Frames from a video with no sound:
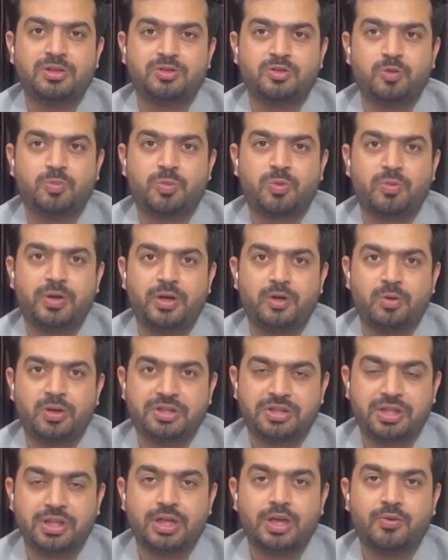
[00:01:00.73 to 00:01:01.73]
is to provide
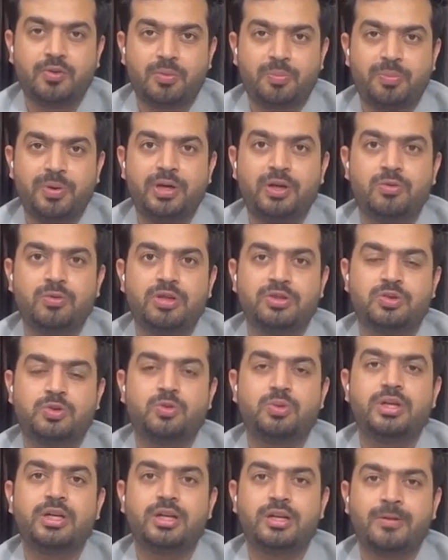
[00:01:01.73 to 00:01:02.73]
holistic development to the
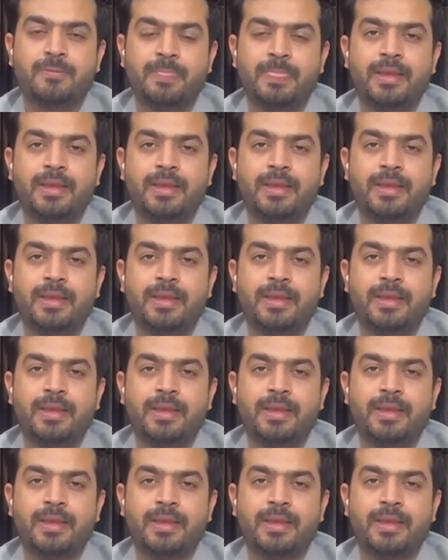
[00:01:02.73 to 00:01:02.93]
student,